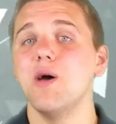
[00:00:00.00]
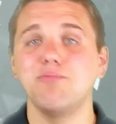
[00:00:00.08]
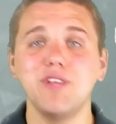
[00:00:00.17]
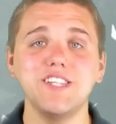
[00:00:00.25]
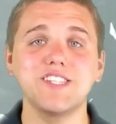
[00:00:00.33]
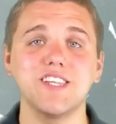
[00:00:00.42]

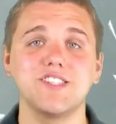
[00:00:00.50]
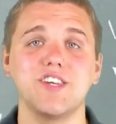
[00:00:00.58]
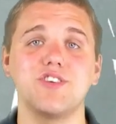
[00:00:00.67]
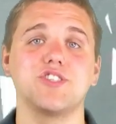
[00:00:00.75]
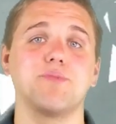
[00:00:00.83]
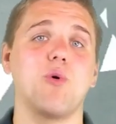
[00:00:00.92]
please
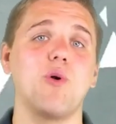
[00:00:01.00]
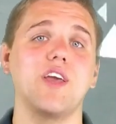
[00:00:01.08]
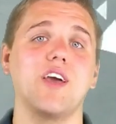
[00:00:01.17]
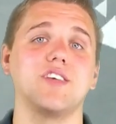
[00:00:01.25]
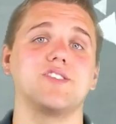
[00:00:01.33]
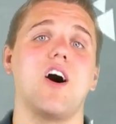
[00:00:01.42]
consider
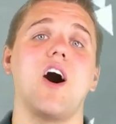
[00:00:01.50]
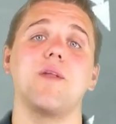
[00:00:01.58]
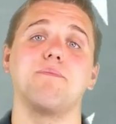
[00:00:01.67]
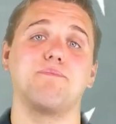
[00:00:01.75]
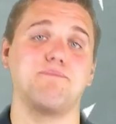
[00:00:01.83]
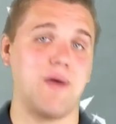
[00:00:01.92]
supporting us
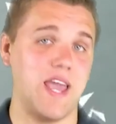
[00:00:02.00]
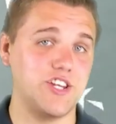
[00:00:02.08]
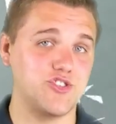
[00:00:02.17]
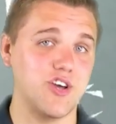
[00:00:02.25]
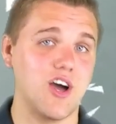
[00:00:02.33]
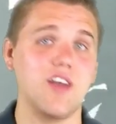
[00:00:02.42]
on
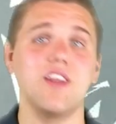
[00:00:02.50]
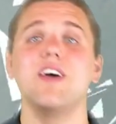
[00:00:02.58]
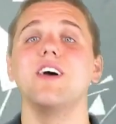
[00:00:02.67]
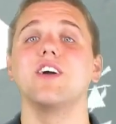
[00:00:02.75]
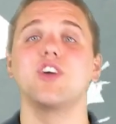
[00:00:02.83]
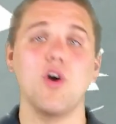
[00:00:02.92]

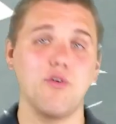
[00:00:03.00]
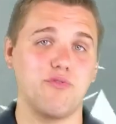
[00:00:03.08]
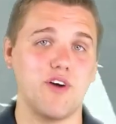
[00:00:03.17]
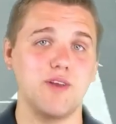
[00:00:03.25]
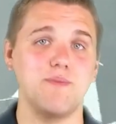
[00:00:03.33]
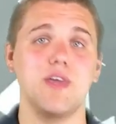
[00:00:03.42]
Patreon,
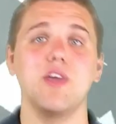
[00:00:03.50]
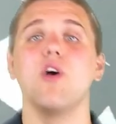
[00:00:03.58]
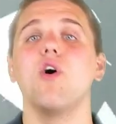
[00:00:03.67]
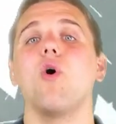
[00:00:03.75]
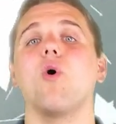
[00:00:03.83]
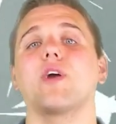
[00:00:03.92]
GoFundMe,
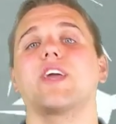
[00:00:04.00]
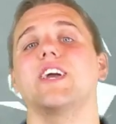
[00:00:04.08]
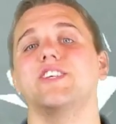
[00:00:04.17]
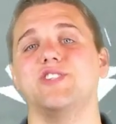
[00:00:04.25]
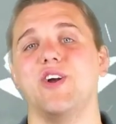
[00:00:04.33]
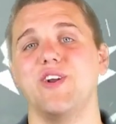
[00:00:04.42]
or
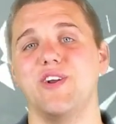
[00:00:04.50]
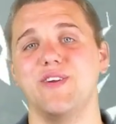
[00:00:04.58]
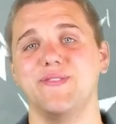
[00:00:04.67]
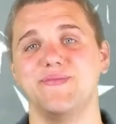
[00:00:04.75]
Kickstarter.